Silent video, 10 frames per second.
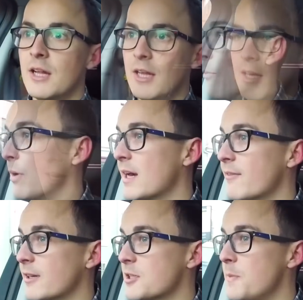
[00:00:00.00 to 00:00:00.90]
and we
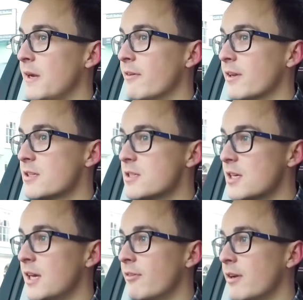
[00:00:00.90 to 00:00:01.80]
have experienced
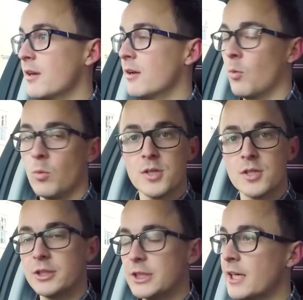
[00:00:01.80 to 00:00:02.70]
here in
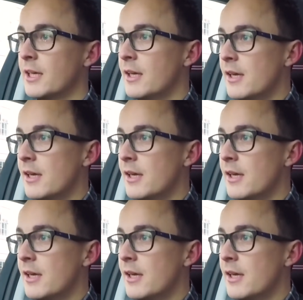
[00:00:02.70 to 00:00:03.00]
Worcestershire